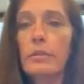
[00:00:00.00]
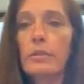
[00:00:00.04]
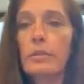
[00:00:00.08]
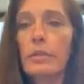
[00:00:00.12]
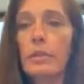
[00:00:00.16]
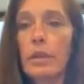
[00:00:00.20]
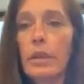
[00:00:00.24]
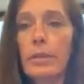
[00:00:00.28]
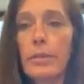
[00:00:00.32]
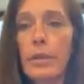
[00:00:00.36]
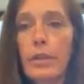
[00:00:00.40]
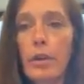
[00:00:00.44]

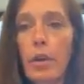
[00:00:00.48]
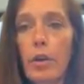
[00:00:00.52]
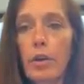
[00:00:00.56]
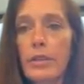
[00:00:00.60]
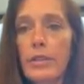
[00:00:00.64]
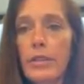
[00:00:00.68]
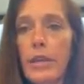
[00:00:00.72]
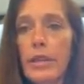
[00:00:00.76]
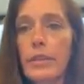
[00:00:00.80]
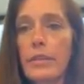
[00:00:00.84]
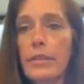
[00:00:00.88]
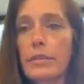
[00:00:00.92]
limit our
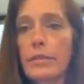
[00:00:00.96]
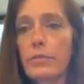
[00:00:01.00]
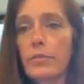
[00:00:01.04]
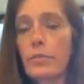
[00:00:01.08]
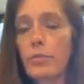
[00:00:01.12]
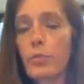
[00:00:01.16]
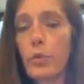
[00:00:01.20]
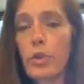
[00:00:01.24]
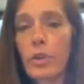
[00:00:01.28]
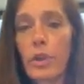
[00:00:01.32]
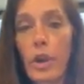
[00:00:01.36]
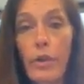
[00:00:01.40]
attendance
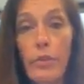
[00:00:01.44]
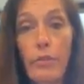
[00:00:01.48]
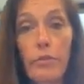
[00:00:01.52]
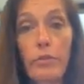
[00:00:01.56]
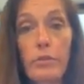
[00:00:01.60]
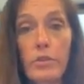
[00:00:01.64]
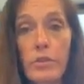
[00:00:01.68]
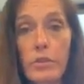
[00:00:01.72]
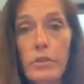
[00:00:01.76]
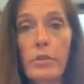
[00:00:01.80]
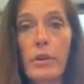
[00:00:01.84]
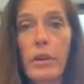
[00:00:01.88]
with
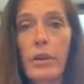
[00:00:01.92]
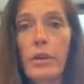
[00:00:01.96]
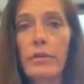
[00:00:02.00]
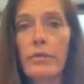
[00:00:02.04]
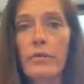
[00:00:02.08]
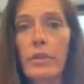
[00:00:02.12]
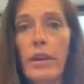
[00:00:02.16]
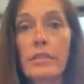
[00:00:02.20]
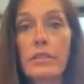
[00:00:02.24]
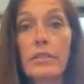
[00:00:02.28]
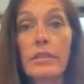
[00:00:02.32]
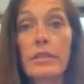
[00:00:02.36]
others of
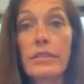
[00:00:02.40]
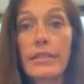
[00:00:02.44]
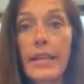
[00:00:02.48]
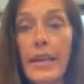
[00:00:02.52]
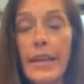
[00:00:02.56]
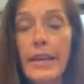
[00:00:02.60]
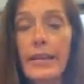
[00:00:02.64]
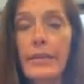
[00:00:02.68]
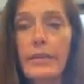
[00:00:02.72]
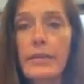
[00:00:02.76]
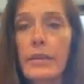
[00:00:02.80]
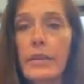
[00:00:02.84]
less than
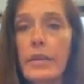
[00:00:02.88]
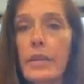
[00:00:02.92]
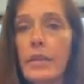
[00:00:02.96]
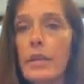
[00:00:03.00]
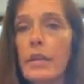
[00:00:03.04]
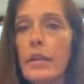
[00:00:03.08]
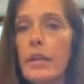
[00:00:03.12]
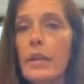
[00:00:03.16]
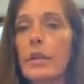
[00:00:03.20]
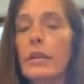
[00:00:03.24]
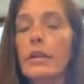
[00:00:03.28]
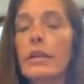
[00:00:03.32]
10.
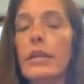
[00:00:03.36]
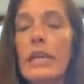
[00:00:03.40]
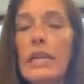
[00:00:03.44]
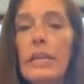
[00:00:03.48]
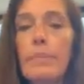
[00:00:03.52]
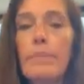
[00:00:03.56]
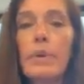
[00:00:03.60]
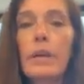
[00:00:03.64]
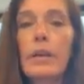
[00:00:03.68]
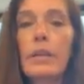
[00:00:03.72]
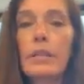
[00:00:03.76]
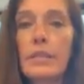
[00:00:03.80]

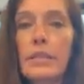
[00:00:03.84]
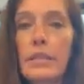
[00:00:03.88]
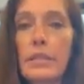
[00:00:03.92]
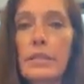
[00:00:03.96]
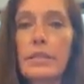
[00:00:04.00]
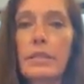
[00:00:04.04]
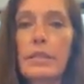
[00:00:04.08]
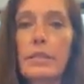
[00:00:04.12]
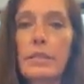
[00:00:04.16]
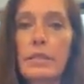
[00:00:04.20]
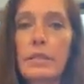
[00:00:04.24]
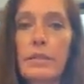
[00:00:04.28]
Keep a
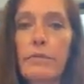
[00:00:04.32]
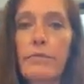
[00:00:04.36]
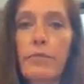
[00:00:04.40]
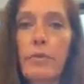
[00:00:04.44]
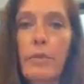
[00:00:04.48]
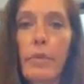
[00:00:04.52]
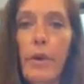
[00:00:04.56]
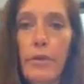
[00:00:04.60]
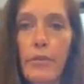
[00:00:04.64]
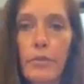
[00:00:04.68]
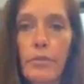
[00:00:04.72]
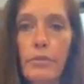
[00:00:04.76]
distance from
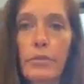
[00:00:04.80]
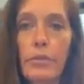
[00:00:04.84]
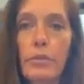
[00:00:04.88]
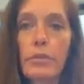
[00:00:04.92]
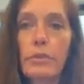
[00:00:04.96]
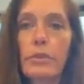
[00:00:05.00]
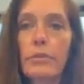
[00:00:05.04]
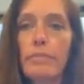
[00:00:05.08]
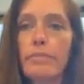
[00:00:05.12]
others.